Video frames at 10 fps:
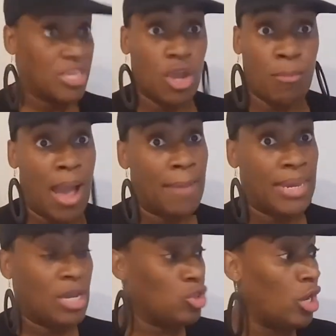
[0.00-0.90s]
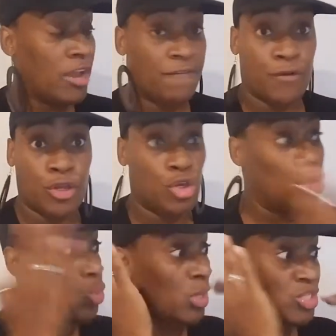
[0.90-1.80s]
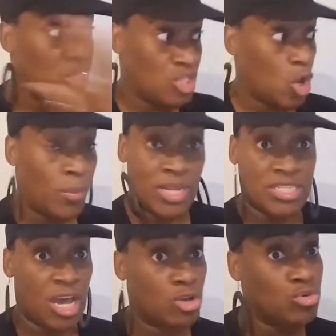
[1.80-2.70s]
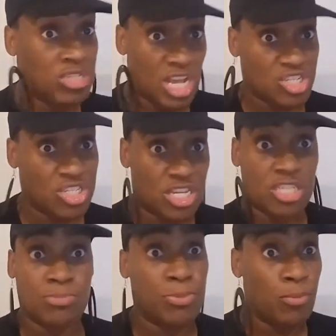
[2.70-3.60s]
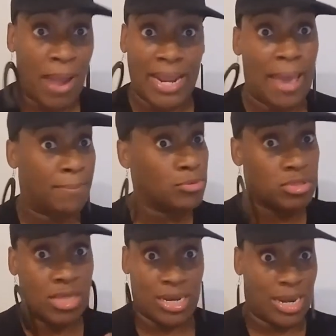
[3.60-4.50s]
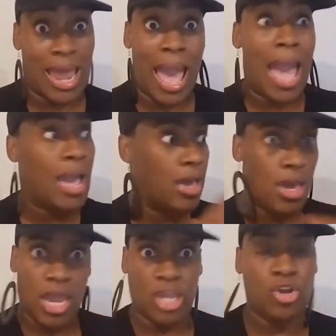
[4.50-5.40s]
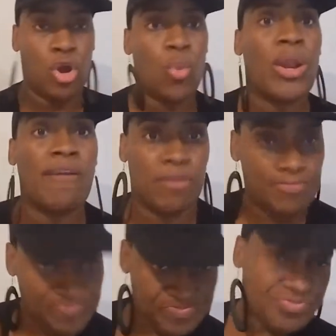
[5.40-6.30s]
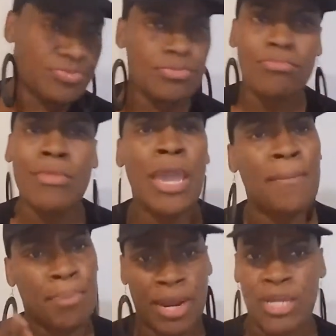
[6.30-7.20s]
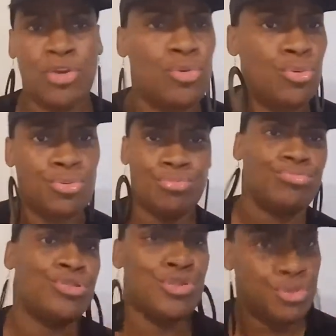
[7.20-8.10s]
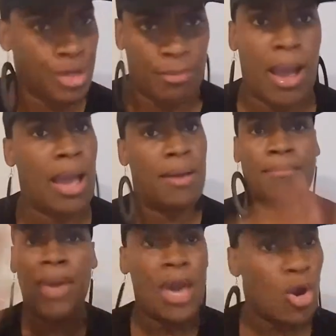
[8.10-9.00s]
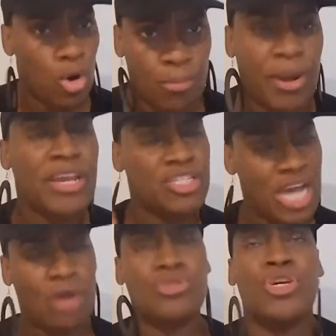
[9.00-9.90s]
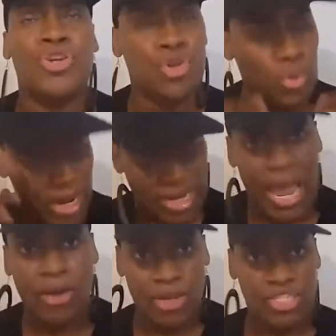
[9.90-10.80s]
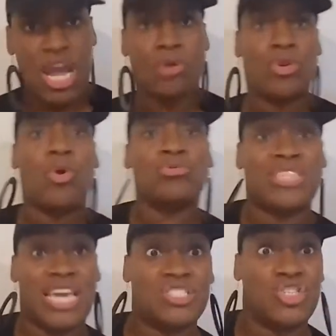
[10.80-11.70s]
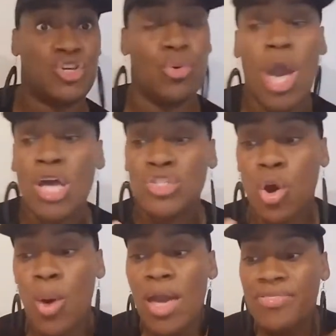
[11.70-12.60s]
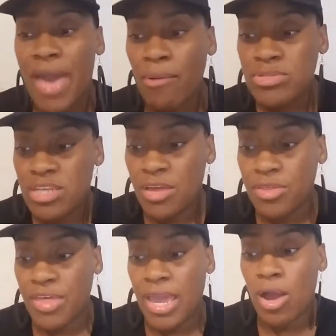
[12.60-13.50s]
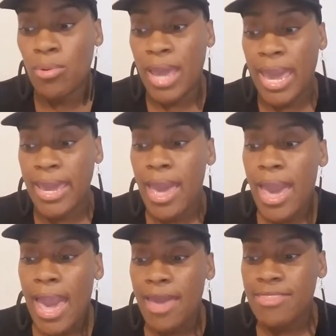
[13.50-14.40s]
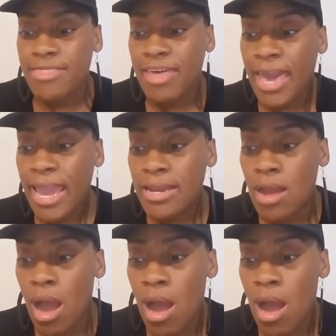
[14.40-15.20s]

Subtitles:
your mommy looking for you and she told me to tell you such and such blue pineapples, da da da da, and whatever, and bring you to your mom, or bring your child to you, and now your child knows it's you. So that was the other thing. Okay. And then